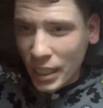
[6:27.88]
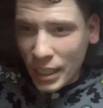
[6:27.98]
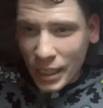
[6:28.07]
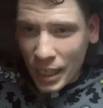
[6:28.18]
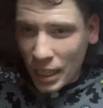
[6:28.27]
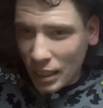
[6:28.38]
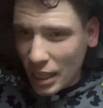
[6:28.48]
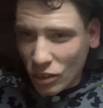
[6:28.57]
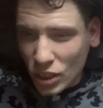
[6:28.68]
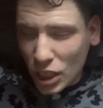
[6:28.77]
he had
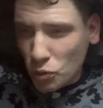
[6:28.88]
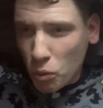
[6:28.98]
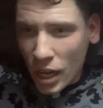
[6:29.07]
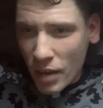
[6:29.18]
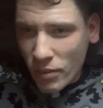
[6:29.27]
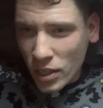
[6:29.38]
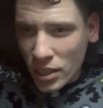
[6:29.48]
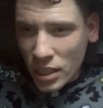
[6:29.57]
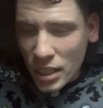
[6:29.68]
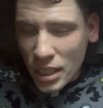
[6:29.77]
Lego sets,
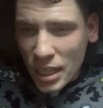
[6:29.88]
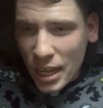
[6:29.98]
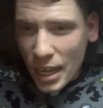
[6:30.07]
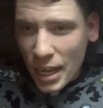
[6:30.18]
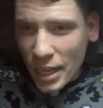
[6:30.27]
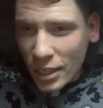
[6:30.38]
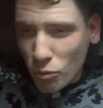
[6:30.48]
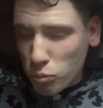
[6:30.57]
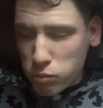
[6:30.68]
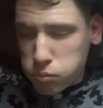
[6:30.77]
whatever. And,
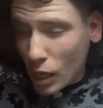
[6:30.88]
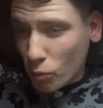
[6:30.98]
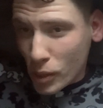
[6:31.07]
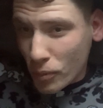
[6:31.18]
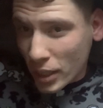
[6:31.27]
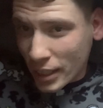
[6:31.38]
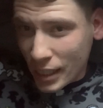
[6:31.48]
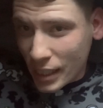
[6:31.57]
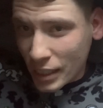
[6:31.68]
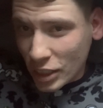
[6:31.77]
but we were
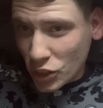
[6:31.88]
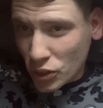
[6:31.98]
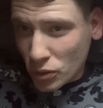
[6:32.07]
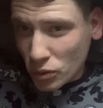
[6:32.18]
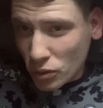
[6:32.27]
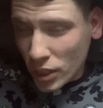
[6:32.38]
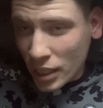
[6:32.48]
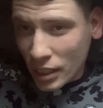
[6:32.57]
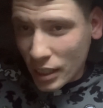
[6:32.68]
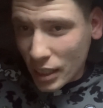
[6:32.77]
kids
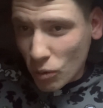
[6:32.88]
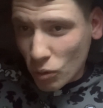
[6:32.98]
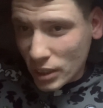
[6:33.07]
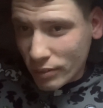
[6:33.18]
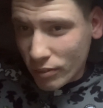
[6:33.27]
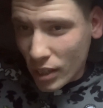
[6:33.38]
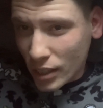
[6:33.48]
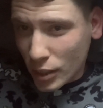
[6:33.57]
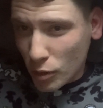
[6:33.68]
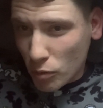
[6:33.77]
and it was
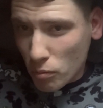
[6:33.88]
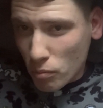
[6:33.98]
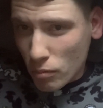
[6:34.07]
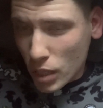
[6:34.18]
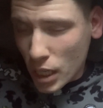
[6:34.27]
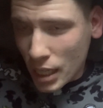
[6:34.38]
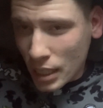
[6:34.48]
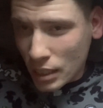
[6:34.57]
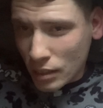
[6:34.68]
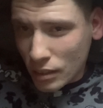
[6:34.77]
fun.
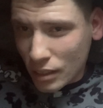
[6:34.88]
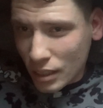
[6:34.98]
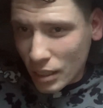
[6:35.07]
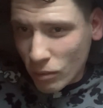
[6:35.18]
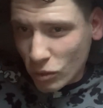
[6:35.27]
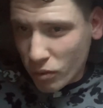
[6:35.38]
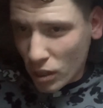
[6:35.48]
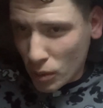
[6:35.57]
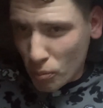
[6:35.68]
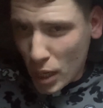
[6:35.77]
And it was
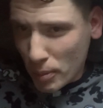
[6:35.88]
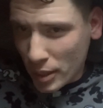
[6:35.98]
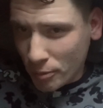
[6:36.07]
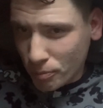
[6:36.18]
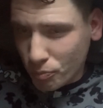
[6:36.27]
funny, maybe.